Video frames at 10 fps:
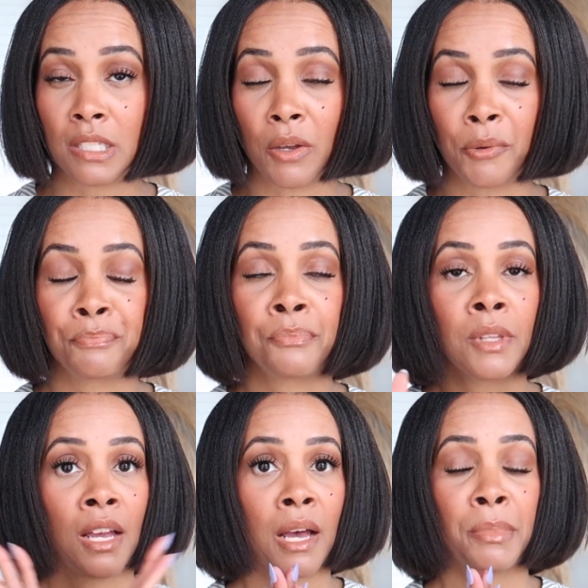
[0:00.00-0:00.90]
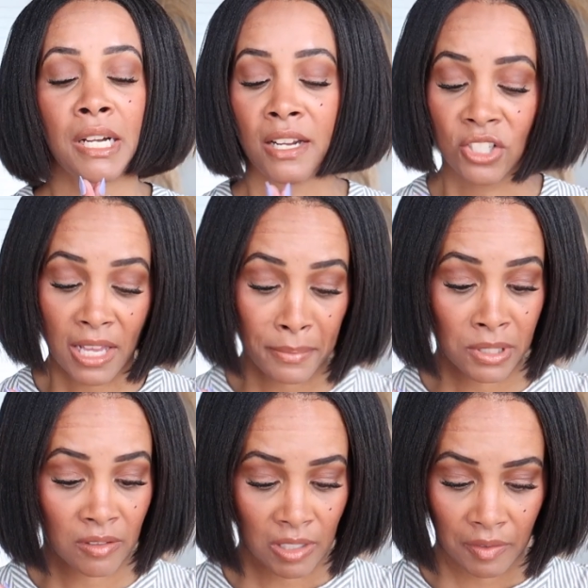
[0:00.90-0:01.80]
So, but I just
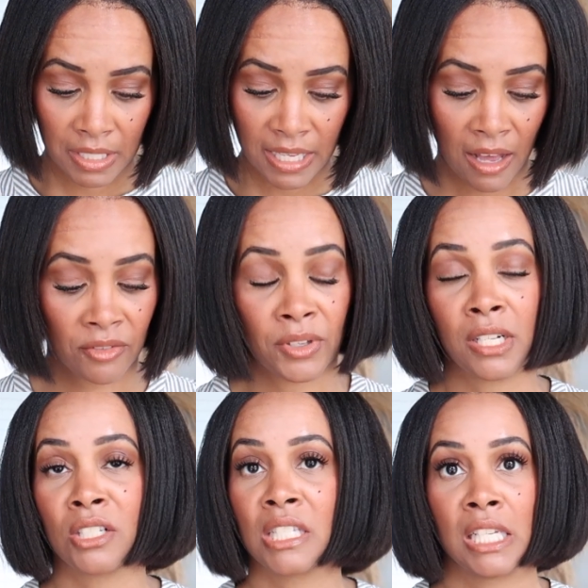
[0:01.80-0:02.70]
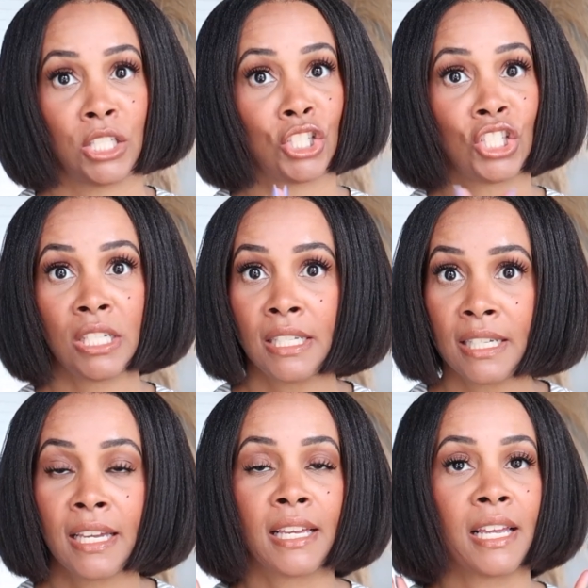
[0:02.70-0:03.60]
absolutely love this outfit. I just think it's
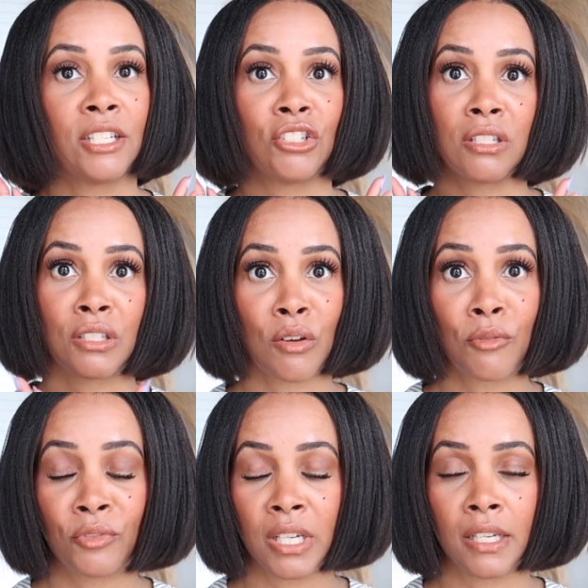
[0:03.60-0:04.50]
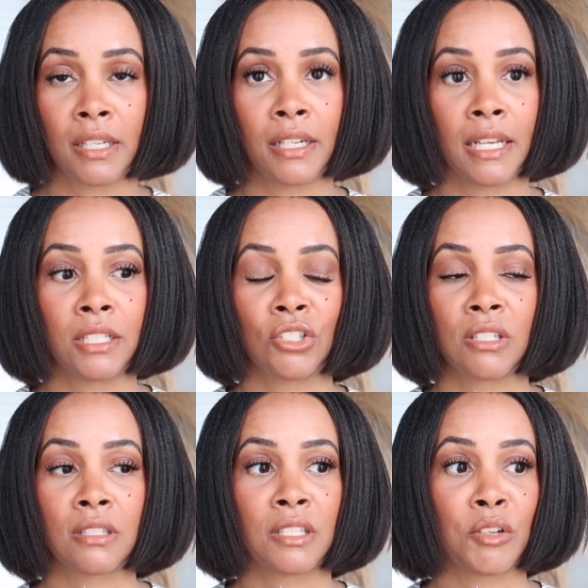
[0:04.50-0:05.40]
chic and just so fun and
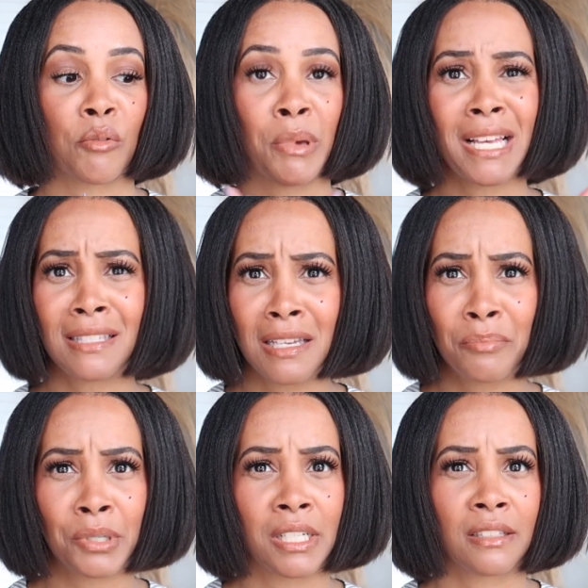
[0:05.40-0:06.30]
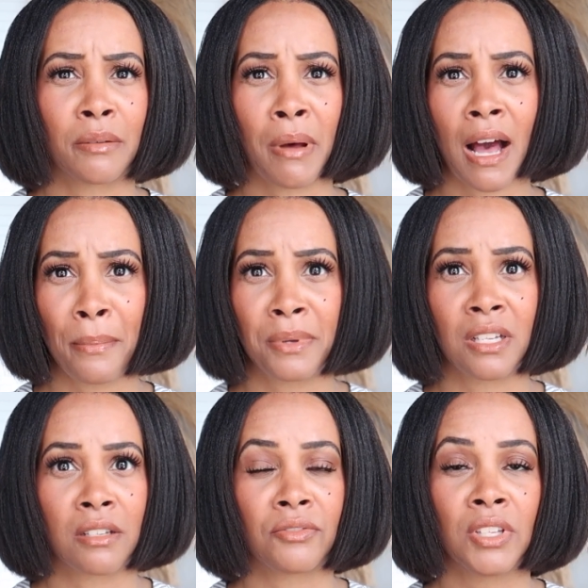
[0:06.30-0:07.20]
just you know basic but the pop
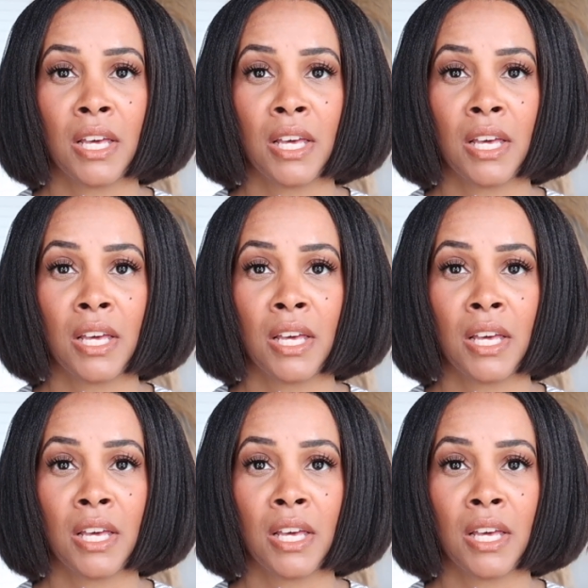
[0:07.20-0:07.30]
of